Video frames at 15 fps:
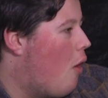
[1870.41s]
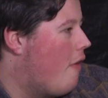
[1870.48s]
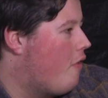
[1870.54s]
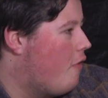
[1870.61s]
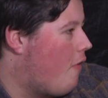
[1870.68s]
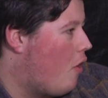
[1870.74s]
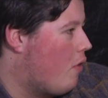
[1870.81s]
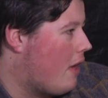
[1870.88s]
oh,
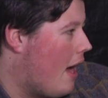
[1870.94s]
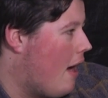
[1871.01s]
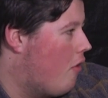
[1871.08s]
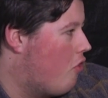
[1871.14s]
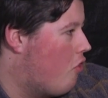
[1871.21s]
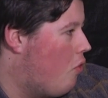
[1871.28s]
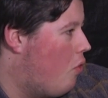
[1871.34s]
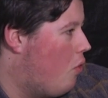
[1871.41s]
every vote
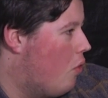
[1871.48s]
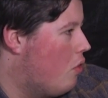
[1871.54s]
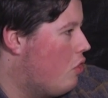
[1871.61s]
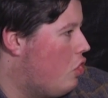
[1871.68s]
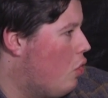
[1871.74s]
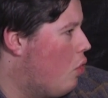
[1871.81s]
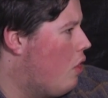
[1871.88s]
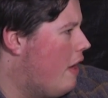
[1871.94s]
counts, or
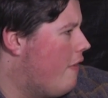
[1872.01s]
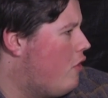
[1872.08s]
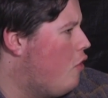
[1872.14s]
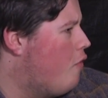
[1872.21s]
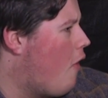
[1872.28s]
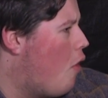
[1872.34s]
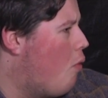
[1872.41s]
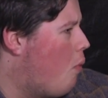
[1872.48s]

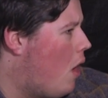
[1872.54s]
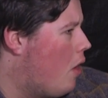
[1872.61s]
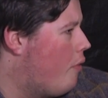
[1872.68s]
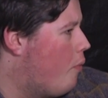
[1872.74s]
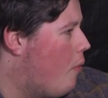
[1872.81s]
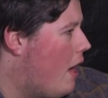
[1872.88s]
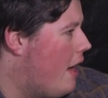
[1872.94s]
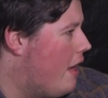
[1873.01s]
if you vote
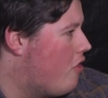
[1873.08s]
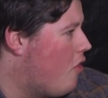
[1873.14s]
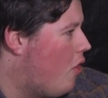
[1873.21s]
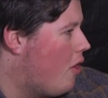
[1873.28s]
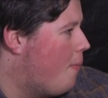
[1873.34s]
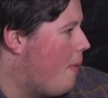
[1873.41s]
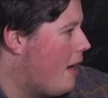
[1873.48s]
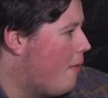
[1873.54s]
one way, it's
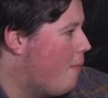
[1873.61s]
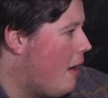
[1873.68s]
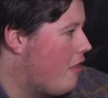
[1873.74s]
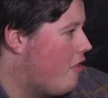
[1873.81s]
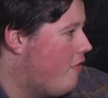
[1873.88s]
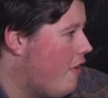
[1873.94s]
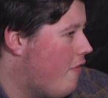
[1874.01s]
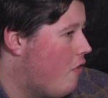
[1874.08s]
not going to make a
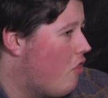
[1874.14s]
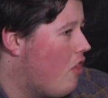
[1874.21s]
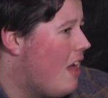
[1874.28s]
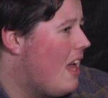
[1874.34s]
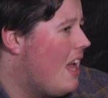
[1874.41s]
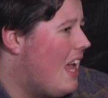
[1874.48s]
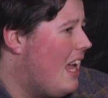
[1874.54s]
massive difference.